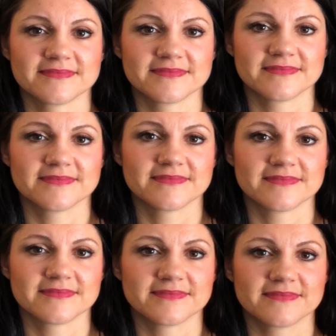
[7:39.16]

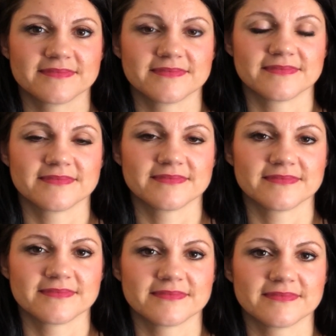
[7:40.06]

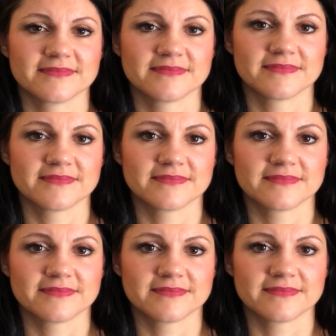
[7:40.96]

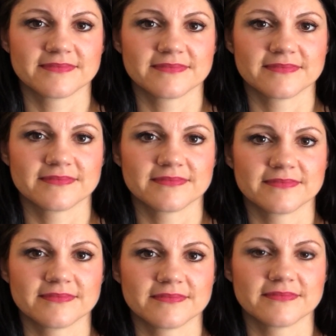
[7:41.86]

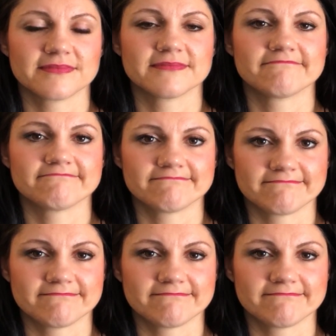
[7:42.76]
No words are spoken by the person on screen.